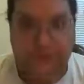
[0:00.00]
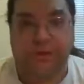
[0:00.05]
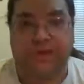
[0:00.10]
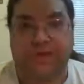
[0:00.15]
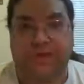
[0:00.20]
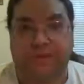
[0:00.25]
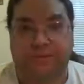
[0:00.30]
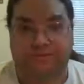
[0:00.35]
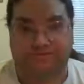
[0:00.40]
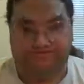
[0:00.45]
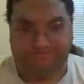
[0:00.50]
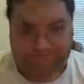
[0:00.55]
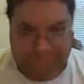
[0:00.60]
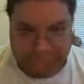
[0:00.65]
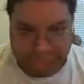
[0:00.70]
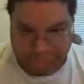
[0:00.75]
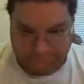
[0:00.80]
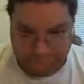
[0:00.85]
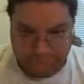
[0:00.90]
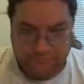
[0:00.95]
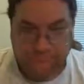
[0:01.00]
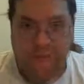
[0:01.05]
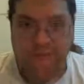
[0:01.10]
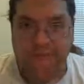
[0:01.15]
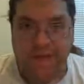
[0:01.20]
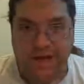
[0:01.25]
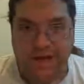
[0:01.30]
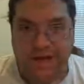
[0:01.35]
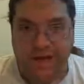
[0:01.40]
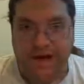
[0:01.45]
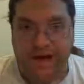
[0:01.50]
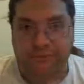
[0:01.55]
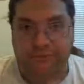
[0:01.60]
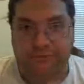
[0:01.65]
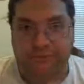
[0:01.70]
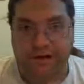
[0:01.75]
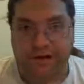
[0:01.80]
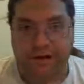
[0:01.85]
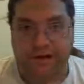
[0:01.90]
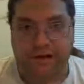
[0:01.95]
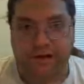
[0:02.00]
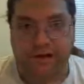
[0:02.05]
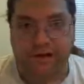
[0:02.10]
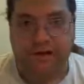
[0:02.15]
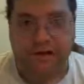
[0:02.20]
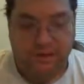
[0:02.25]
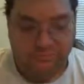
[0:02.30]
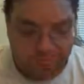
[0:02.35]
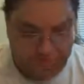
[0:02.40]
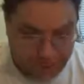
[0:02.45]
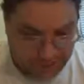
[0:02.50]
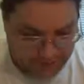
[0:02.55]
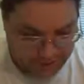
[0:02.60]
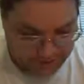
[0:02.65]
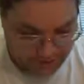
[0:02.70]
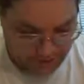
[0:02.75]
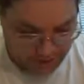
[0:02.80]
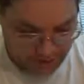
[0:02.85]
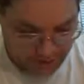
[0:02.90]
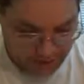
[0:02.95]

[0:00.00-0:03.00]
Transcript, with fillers: you get a an app for your PC or